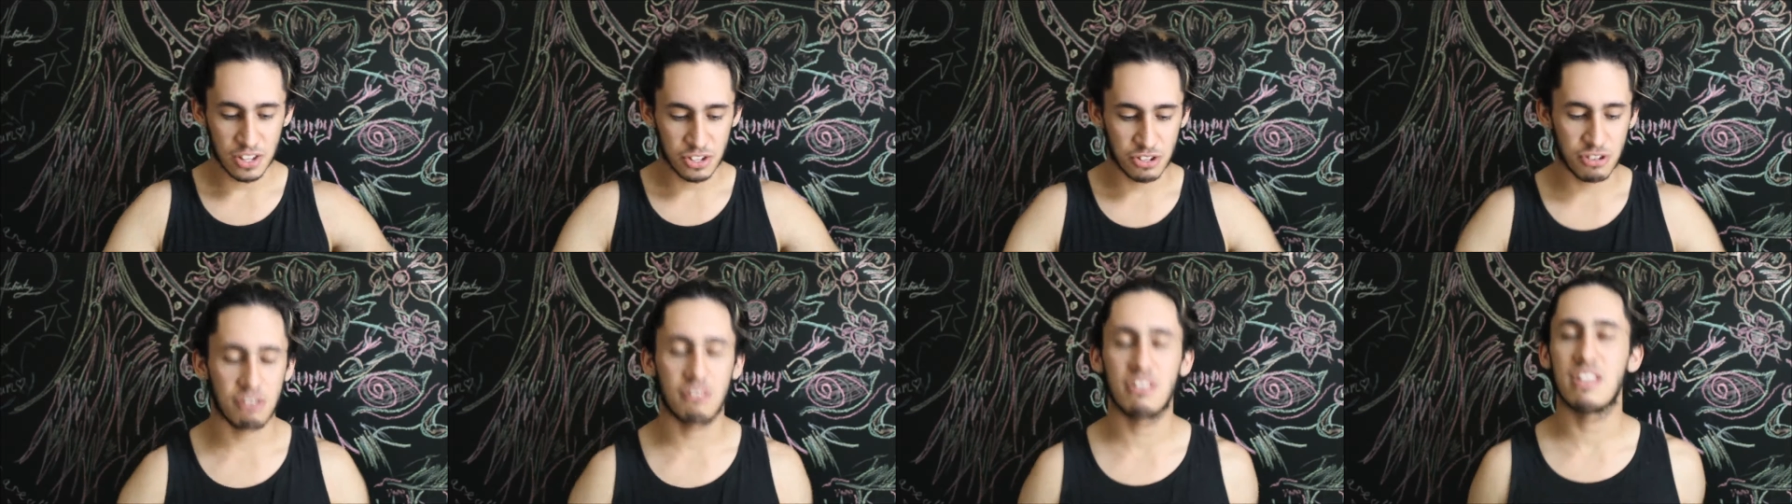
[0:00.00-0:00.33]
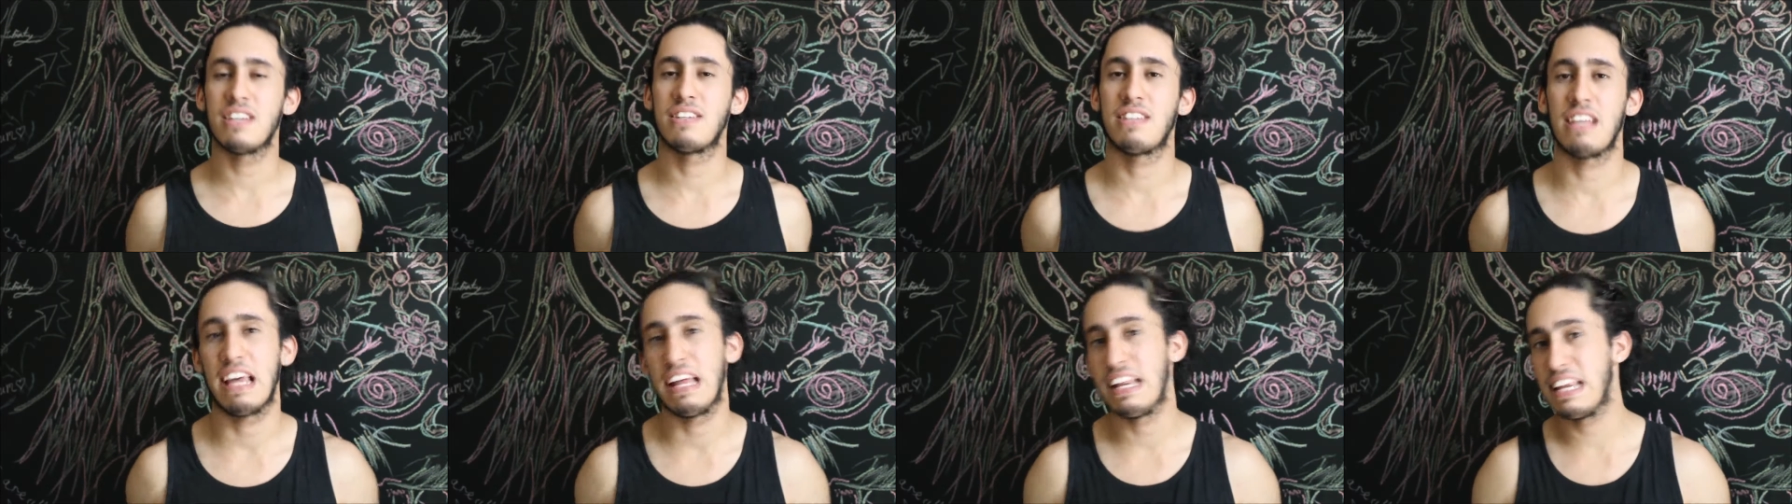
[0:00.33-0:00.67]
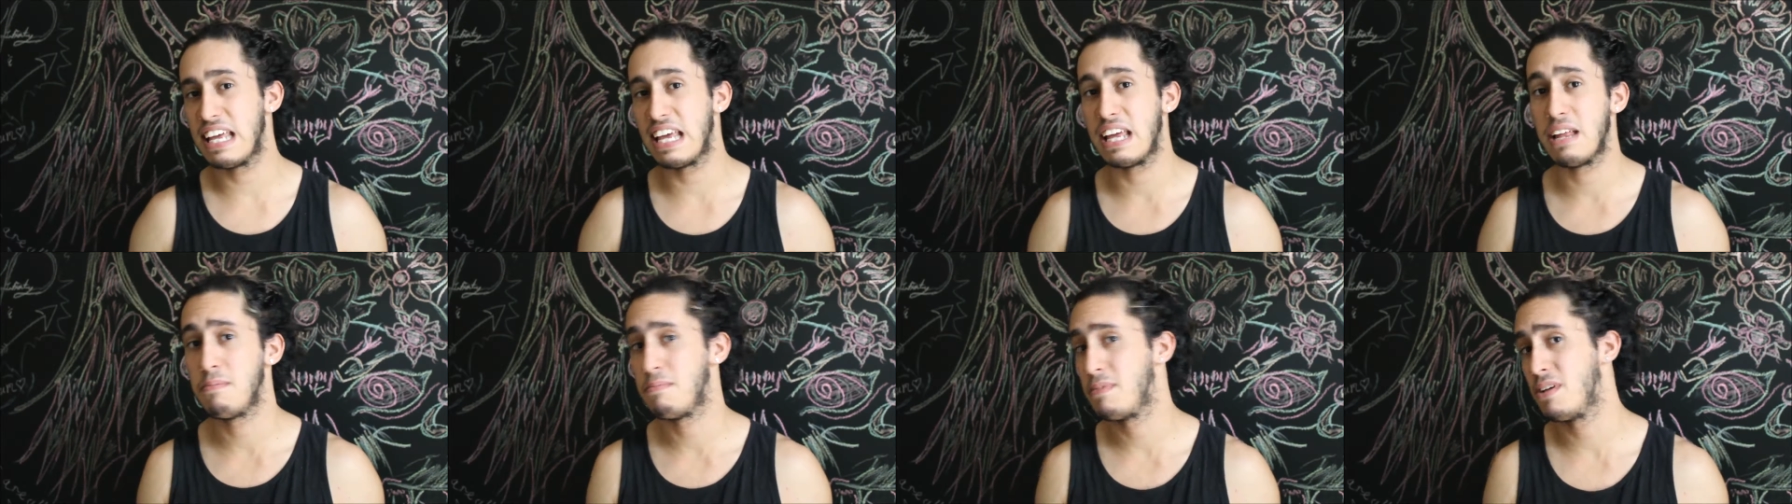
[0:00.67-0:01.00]
to this
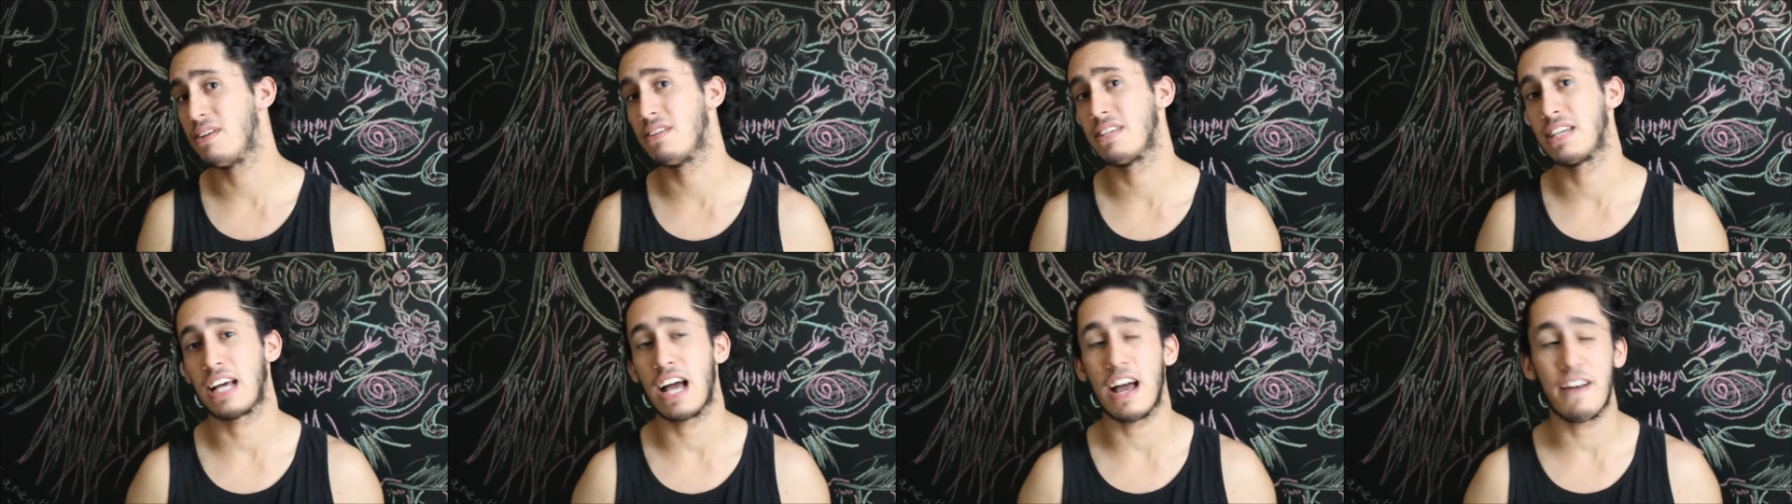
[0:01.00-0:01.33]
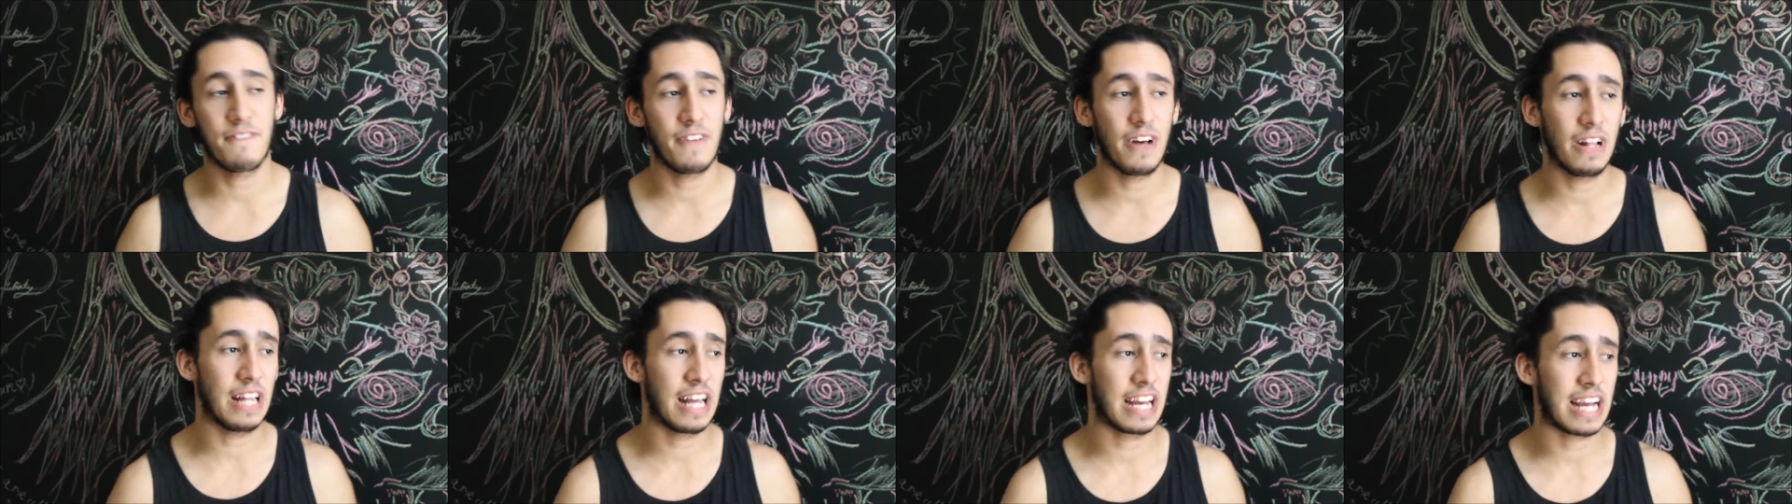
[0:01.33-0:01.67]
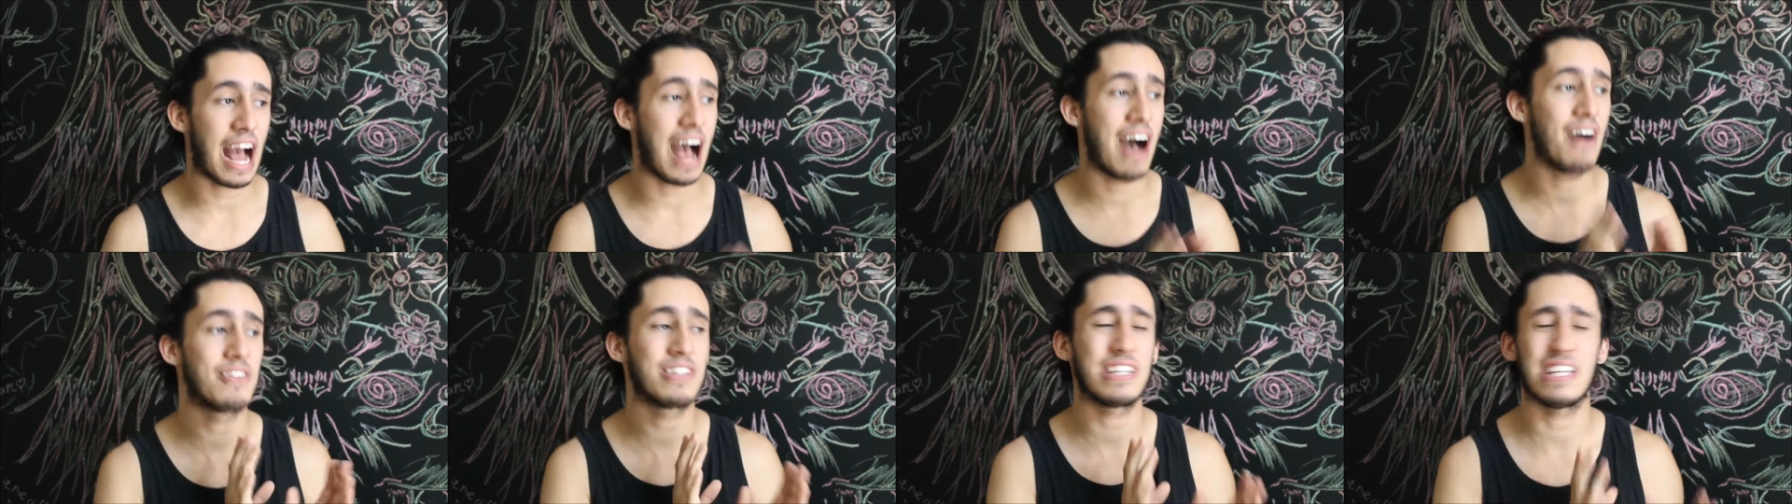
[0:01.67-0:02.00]
Indian music. I felt like
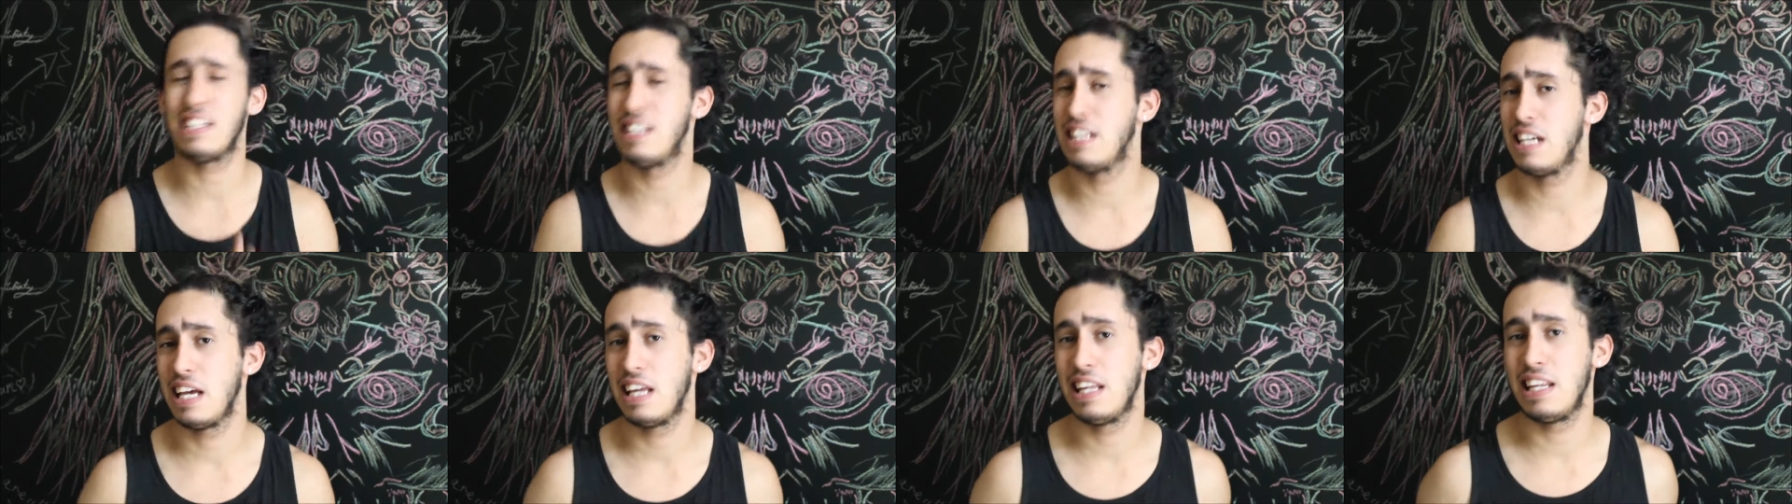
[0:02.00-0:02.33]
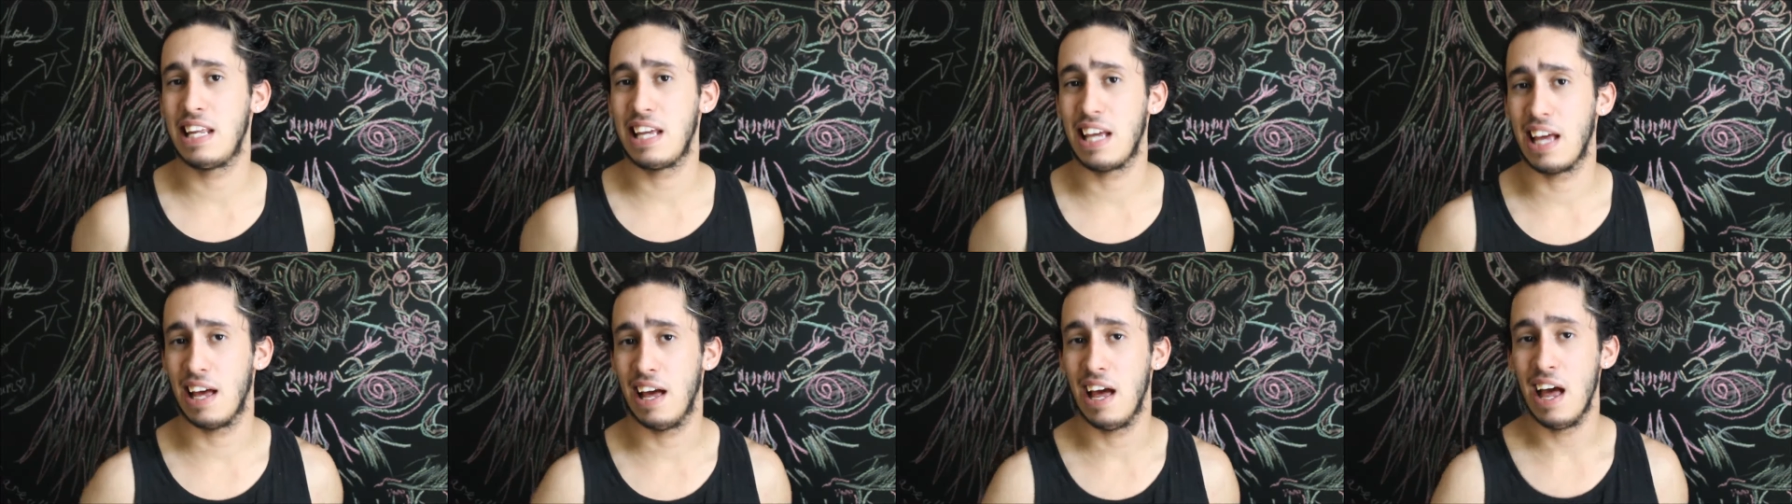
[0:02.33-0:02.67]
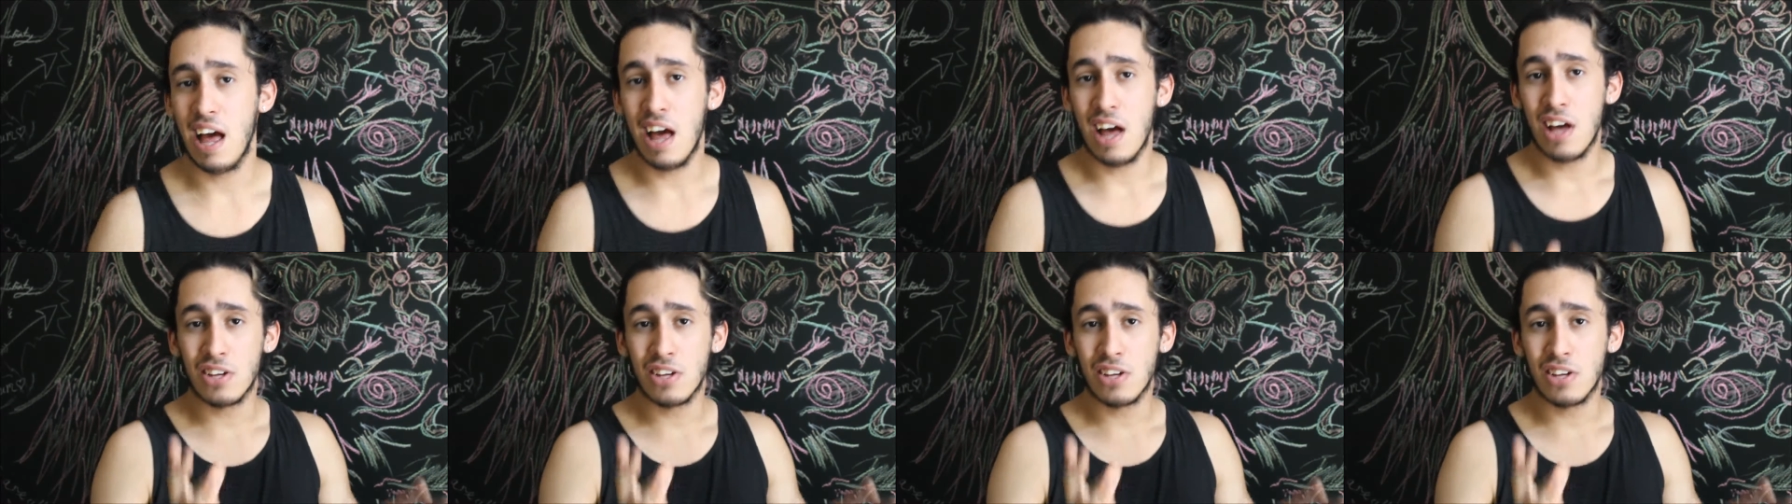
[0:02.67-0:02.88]
I was in India.